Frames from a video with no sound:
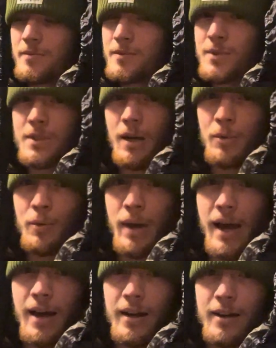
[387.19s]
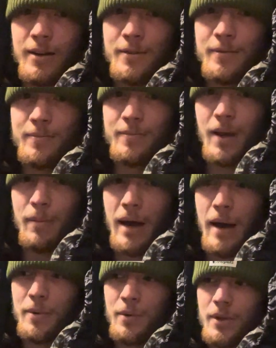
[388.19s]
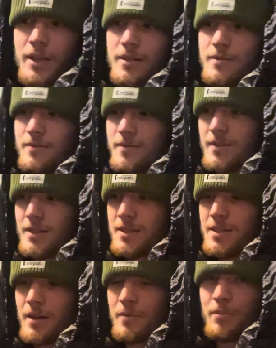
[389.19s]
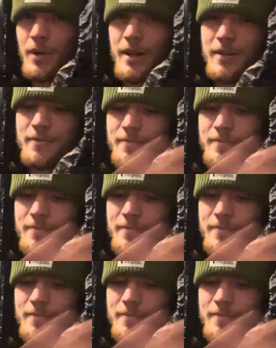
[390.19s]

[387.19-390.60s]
Summer bag, I'm happy with it. That's it, but